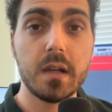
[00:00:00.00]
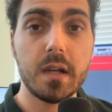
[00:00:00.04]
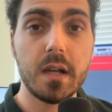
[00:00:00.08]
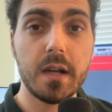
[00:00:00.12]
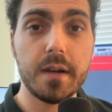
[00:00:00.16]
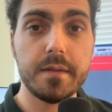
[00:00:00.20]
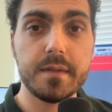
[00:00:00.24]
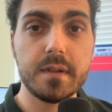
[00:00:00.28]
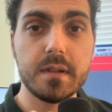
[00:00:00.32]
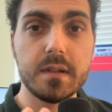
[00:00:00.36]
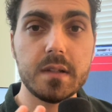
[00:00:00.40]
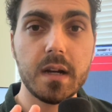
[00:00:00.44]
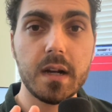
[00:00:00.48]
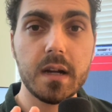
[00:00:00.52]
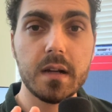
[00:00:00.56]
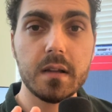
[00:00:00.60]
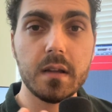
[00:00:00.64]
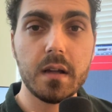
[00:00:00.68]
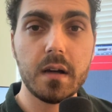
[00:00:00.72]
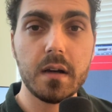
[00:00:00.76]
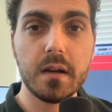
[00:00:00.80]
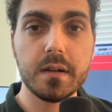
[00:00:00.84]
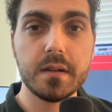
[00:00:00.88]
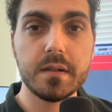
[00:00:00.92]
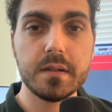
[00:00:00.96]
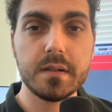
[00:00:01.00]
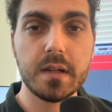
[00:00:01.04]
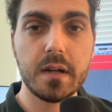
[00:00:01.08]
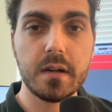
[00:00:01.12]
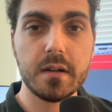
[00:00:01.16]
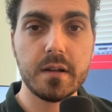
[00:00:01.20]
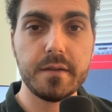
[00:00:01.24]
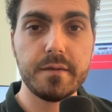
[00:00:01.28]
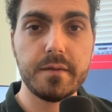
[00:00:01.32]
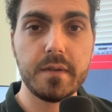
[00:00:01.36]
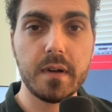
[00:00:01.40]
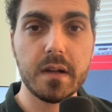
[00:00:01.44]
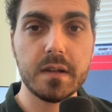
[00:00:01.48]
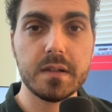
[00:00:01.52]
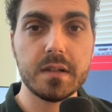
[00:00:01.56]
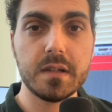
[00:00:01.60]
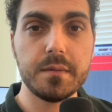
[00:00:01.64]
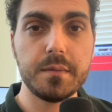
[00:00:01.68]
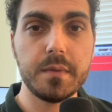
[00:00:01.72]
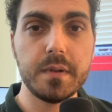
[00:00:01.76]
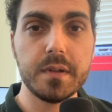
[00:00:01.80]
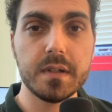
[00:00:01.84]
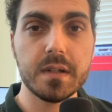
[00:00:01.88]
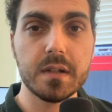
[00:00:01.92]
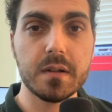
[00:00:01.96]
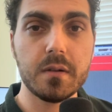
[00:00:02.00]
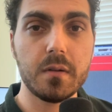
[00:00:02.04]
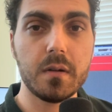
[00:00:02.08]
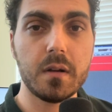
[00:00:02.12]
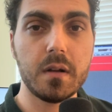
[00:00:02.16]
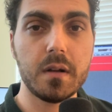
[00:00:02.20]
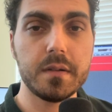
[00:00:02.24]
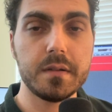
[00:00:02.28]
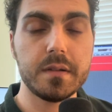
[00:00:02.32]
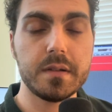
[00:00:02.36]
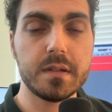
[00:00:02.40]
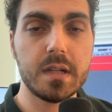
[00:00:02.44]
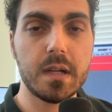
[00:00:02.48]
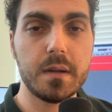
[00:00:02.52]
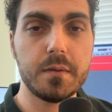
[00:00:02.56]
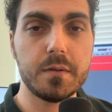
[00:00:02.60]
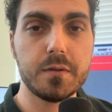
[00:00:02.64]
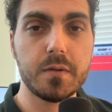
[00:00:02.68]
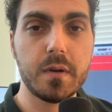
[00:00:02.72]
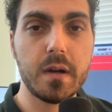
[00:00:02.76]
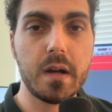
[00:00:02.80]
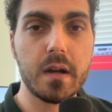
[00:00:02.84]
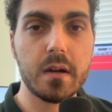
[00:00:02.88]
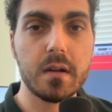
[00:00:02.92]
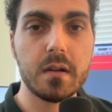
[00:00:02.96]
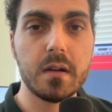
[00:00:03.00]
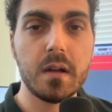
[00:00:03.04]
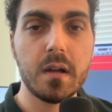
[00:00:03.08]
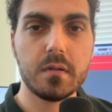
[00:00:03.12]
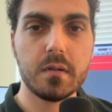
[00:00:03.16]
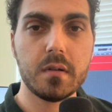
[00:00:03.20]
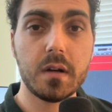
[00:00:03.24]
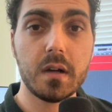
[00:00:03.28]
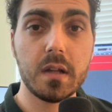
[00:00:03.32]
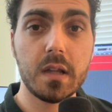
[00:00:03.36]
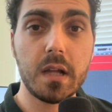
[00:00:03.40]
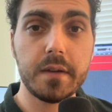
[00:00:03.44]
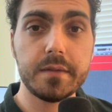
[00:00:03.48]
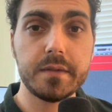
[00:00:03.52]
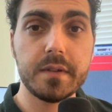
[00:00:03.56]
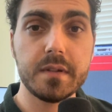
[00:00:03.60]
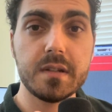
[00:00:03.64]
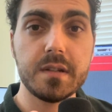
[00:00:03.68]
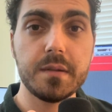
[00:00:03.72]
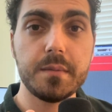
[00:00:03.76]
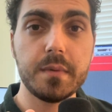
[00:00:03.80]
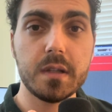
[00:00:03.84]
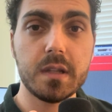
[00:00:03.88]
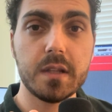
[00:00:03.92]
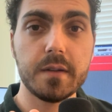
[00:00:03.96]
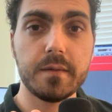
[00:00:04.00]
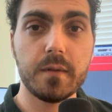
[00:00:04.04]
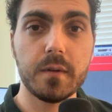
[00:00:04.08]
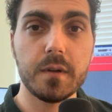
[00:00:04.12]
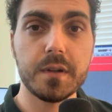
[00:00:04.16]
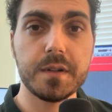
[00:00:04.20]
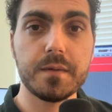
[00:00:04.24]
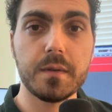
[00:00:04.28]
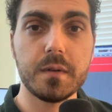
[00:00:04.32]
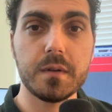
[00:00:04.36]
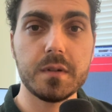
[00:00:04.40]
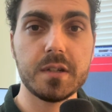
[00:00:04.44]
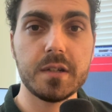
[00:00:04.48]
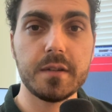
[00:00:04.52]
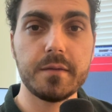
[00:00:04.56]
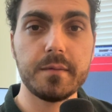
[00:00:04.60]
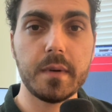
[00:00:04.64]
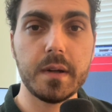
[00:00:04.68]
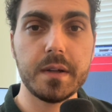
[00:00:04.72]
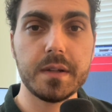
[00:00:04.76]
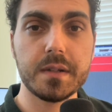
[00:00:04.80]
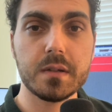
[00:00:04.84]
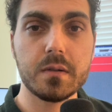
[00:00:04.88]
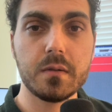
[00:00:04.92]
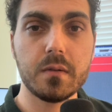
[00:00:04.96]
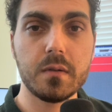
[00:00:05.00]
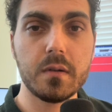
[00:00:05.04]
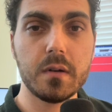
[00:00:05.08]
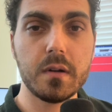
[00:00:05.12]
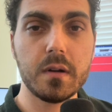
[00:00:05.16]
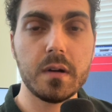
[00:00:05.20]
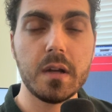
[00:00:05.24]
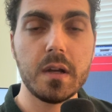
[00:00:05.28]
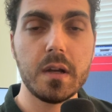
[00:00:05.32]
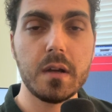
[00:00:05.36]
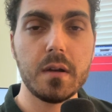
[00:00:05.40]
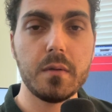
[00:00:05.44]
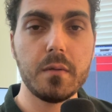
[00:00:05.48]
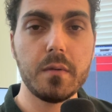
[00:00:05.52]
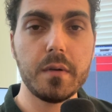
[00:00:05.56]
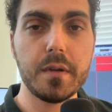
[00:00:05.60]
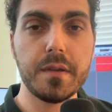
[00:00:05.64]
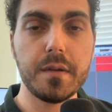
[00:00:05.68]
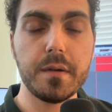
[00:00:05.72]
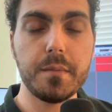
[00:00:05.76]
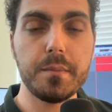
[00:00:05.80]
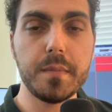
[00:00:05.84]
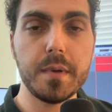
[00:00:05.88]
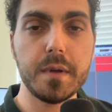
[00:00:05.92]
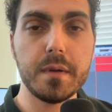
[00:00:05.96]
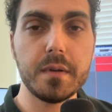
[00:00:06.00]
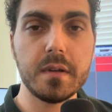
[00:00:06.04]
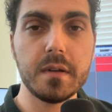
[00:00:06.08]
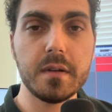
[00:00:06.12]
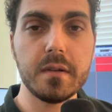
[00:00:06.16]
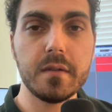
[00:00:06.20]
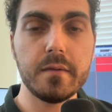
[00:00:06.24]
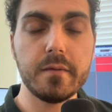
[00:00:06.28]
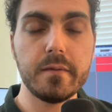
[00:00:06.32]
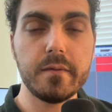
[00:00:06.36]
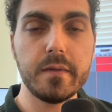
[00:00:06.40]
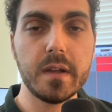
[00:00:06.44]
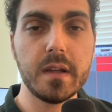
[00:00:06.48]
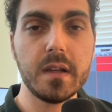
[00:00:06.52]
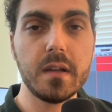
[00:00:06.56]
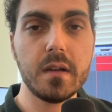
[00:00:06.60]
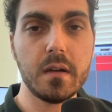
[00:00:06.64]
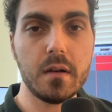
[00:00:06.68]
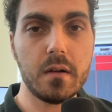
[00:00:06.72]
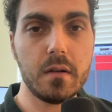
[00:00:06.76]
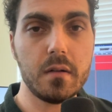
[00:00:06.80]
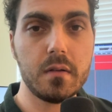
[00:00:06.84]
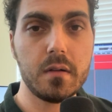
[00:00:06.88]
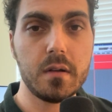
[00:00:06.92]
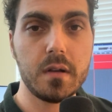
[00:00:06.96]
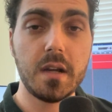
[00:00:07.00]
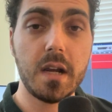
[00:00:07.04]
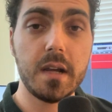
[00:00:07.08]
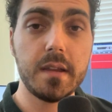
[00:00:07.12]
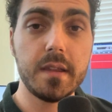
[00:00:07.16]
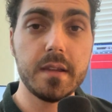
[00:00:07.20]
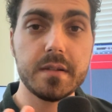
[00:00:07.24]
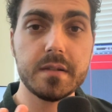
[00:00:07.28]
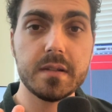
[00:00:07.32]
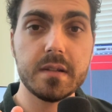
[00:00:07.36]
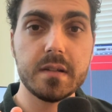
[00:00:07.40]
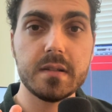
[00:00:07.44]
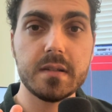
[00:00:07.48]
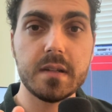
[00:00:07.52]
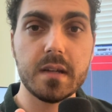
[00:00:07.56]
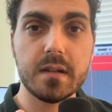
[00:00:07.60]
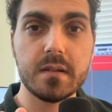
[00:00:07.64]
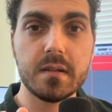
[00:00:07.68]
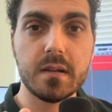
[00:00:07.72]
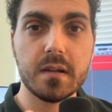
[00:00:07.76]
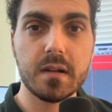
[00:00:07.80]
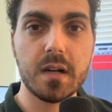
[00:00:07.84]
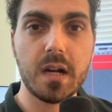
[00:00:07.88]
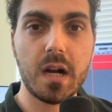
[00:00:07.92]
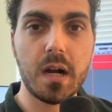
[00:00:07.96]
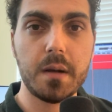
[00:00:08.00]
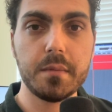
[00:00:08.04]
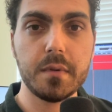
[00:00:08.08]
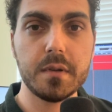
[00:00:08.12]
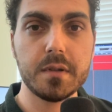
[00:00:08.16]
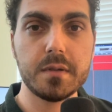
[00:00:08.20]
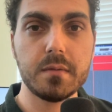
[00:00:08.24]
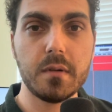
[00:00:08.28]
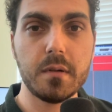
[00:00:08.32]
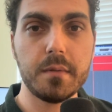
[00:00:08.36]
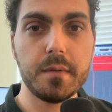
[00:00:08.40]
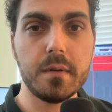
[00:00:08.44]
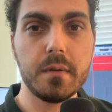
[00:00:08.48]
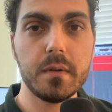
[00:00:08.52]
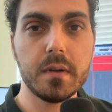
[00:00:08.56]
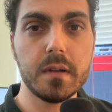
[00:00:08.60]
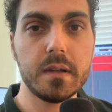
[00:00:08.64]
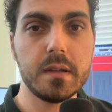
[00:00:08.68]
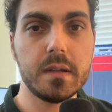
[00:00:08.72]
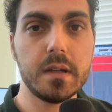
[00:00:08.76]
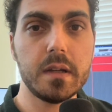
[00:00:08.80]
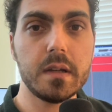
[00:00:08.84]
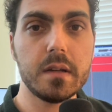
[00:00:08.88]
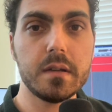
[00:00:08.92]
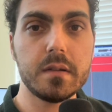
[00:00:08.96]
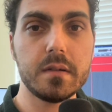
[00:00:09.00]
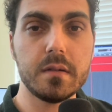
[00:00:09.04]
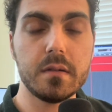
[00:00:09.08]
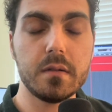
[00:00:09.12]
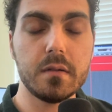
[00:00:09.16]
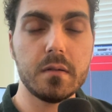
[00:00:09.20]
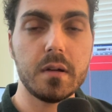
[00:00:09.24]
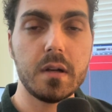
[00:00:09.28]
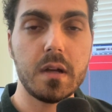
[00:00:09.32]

If the dialogue, sound effects, and music are all on the same track, I'll have to submit the first version of my score with a muted video. And this just doesn't accomplish what we really need it to.